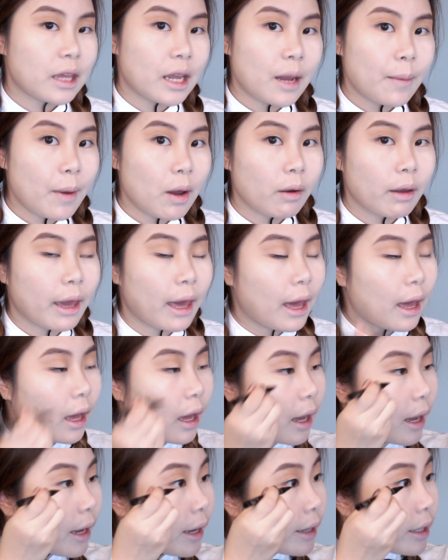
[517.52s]
thing about cat
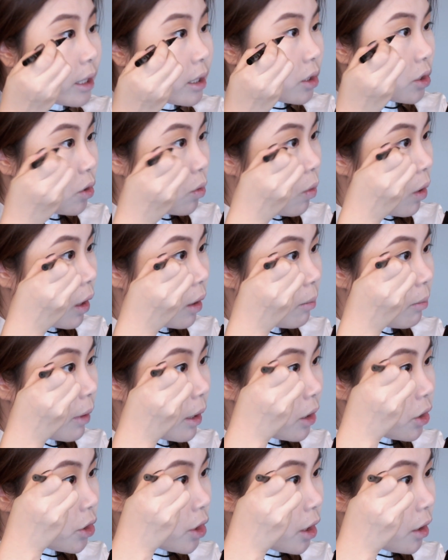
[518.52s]
eye is you want to
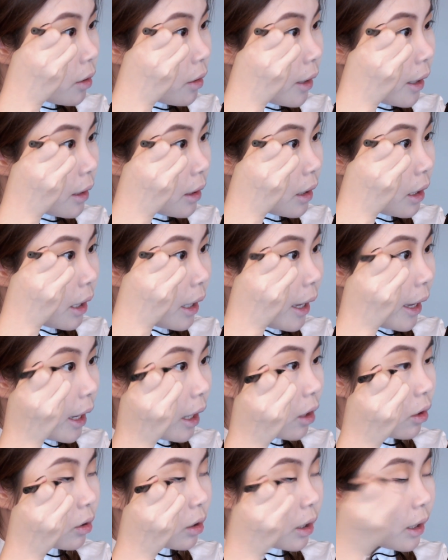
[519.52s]
make sure that the
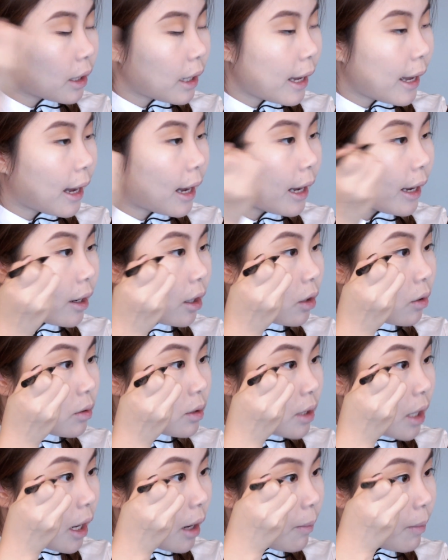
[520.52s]
angle the cat eye
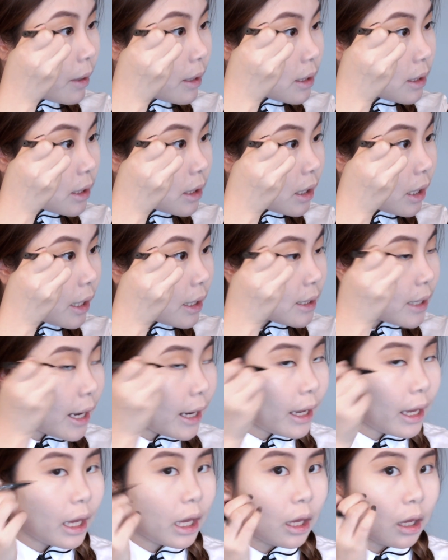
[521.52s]
goes up is the
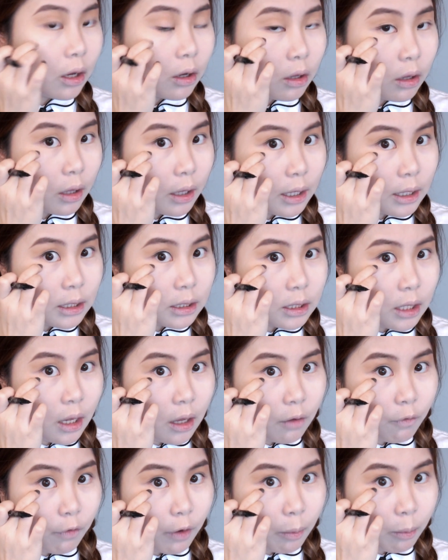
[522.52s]
exact angle as
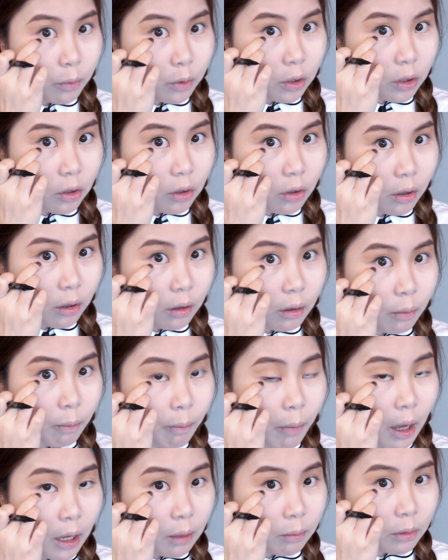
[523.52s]
from your
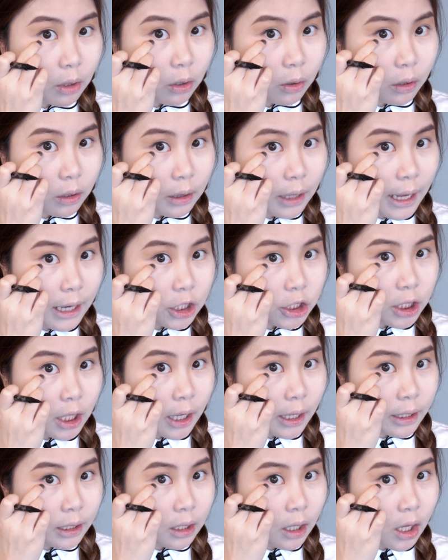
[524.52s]
bottom lower lash
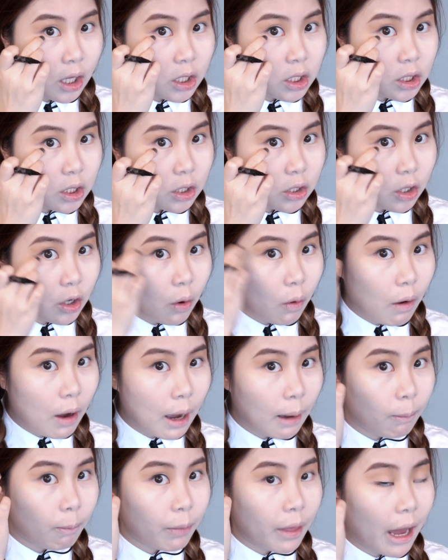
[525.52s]
line to go
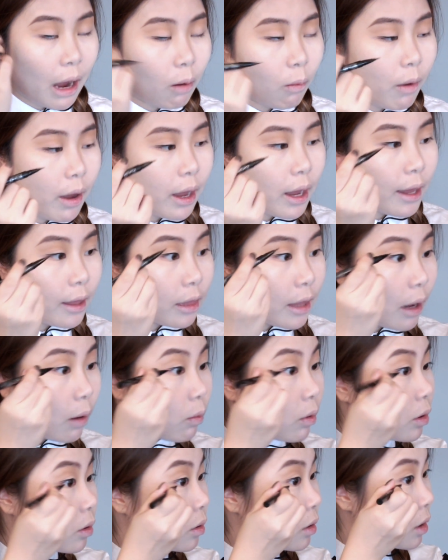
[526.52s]
up that way, and that
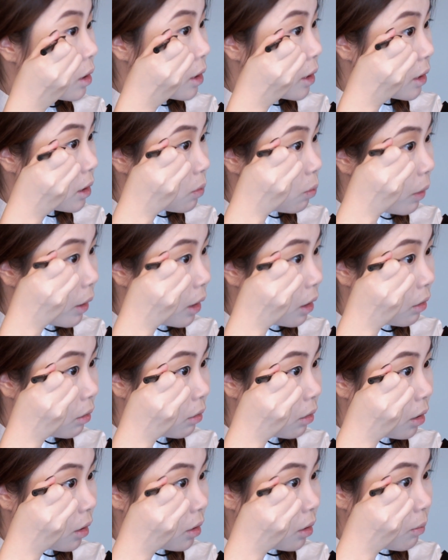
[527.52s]
is when it'll
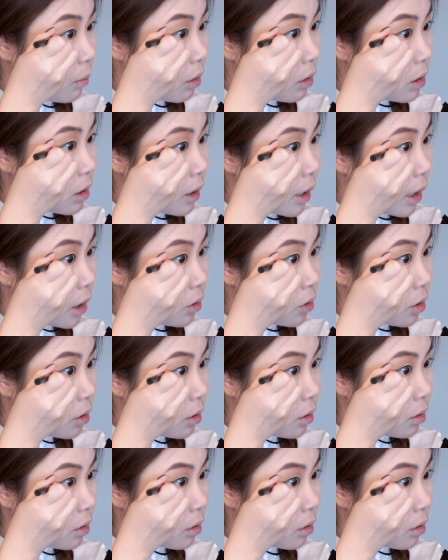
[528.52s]
look the most natural.